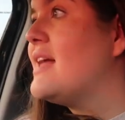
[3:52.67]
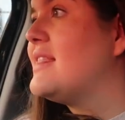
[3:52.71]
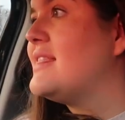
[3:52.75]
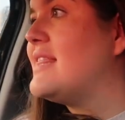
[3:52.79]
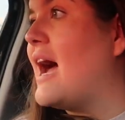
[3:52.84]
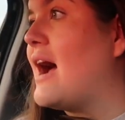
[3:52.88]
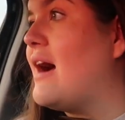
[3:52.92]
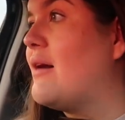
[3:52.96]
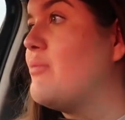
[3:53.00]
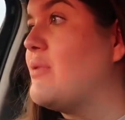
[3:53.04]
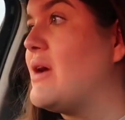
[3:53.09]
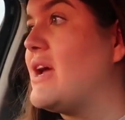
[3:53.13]

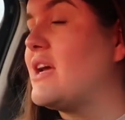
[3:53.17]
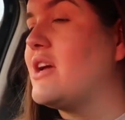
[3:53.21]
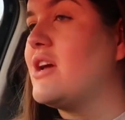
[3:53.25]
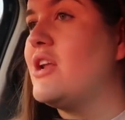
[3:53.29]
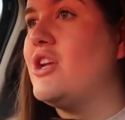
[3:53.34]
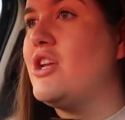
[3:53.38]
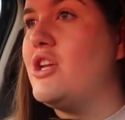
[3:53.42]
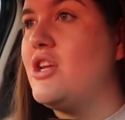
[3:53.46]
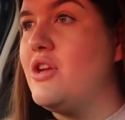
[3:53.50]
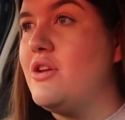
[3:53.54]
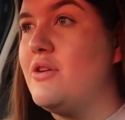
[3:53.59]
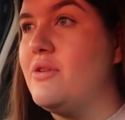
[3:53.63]
that we're going
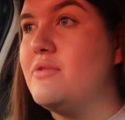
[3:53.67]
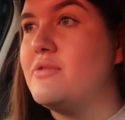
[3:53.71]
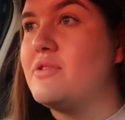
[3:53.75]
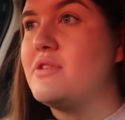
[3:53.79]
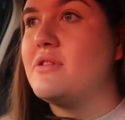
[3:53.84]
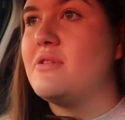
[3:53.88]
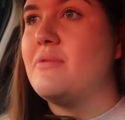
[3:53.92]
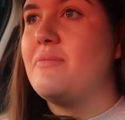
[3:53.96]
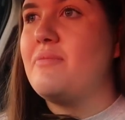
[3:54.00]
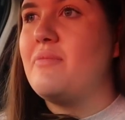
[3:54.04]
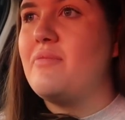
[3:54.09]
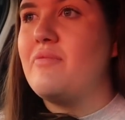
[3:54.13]
to
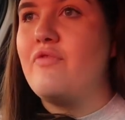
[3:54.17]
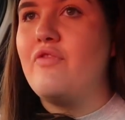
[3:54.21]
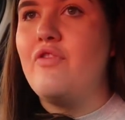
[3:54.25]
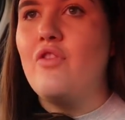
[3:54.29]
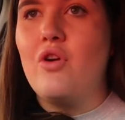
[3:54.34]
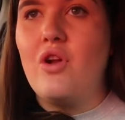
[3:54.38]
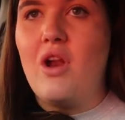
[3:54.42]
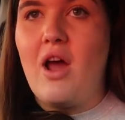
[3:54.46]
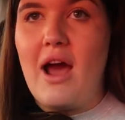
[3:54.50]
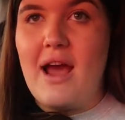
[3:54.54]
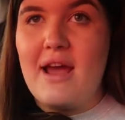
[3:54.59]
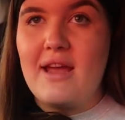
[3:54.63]
use
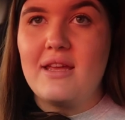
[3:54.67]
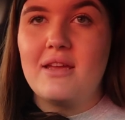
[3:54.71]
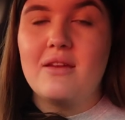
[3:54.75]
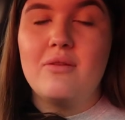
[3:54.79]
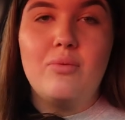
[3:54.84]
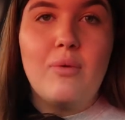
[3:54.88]
for like